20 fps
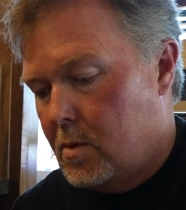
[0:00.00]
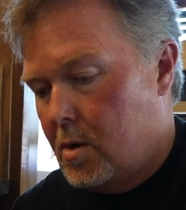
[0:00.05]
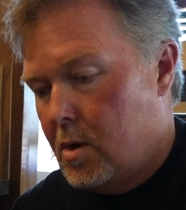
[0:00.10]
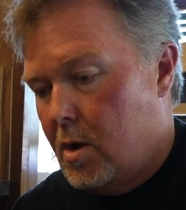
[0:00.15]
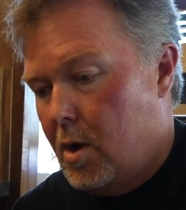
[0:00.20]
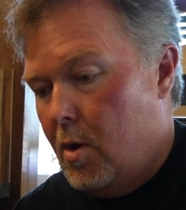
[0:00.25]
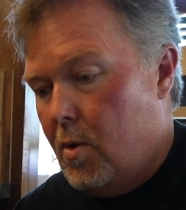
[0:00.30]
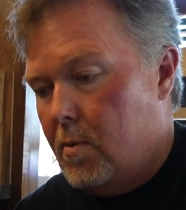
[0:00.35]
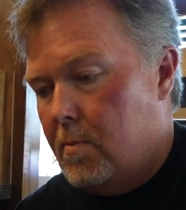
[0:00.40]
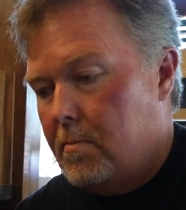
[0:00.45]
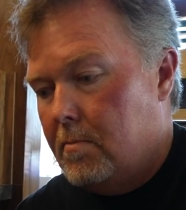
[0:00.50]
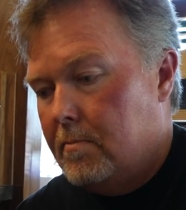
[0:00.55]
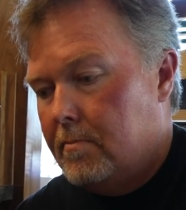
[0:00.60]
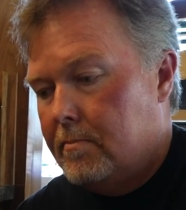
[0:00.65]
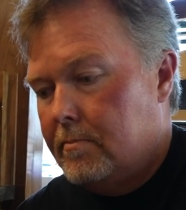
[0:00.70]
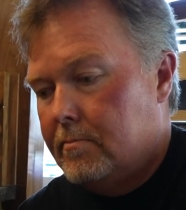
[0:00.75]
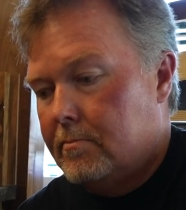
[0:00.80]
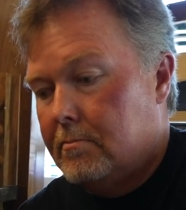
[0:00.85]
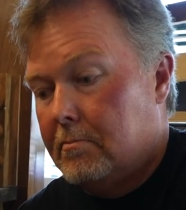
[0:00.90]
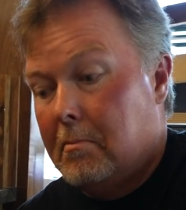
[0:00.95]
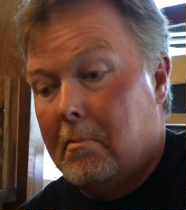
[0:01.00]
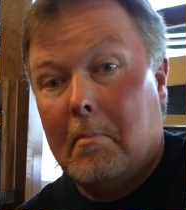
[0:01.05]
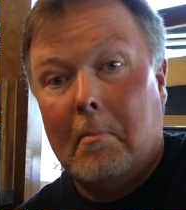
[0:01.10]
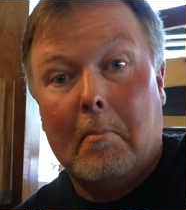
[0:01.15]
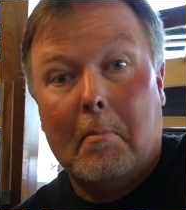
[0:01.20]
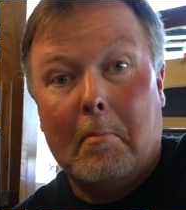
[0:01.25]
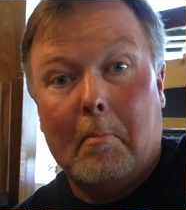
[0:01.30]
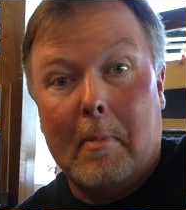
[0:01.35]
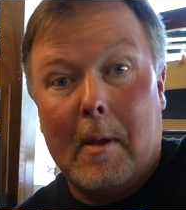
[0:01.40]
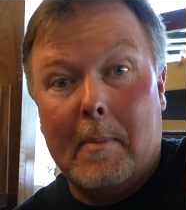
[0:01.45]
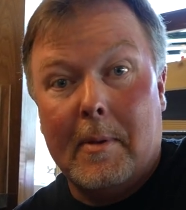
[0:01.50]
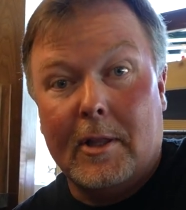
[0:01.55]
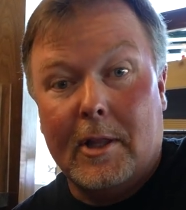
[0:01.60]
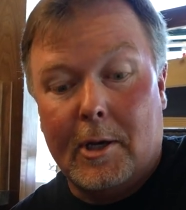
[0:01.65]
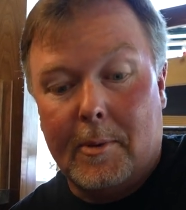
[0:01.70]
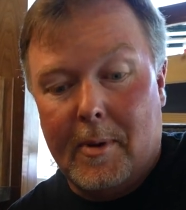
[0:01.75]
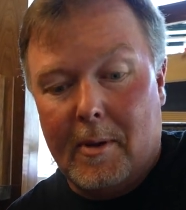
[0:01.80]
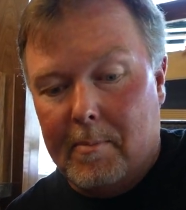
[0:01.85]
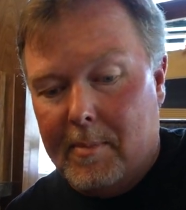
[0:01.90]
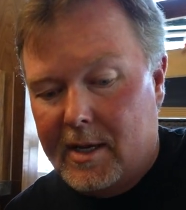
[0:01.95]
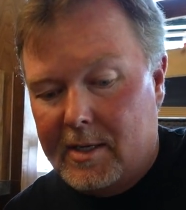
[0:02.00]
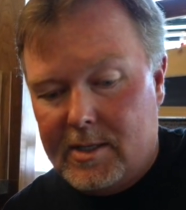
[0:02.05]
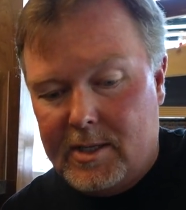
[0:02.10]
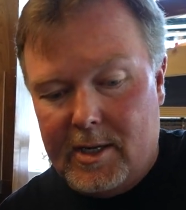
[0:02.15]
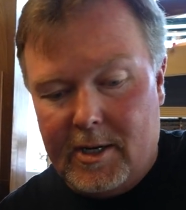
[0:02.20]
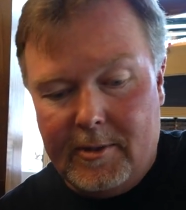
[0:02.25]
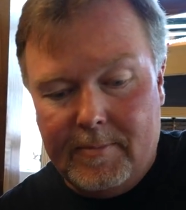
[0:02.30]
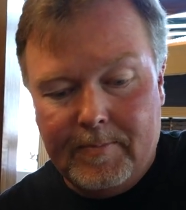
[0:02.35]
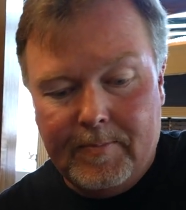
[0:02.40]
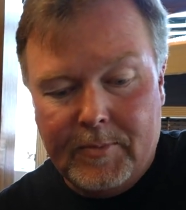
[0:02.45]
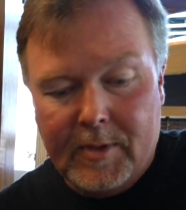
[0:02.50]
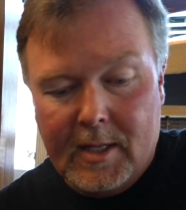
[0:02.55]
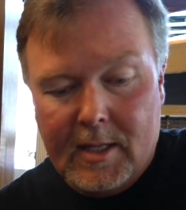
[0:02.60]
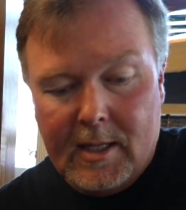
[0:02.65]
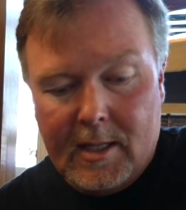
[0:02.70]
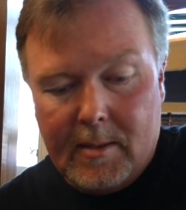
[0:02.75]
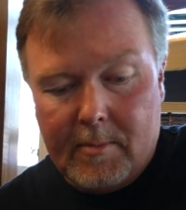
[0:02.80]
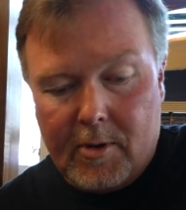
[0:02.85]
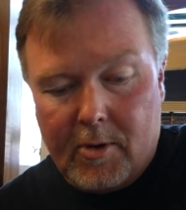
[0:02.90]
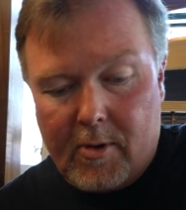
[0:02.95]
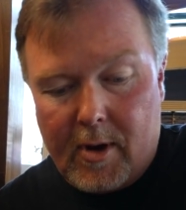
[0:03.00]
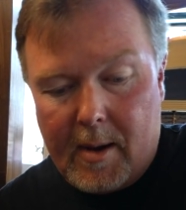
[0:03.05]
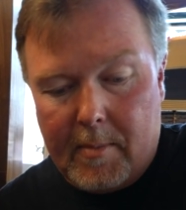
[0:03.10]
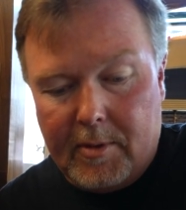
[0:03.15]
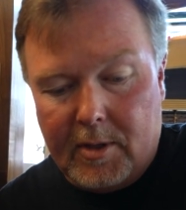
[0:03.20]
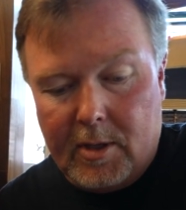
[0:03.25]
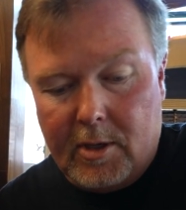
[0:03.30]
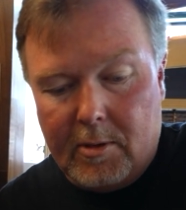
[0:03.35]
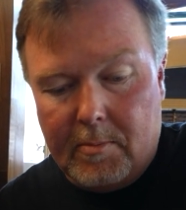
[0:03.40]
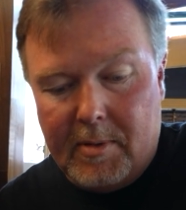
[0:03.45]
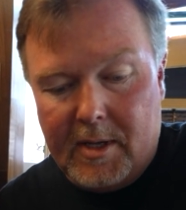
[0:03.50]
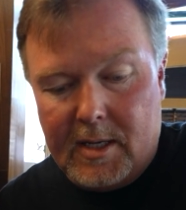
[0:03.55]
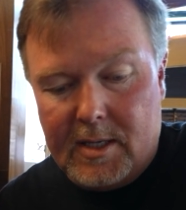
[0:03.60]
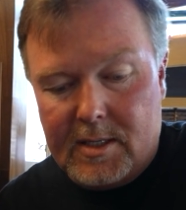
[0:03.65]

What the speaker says: Oh, maybe a little bit much there. Let me grab a little bit of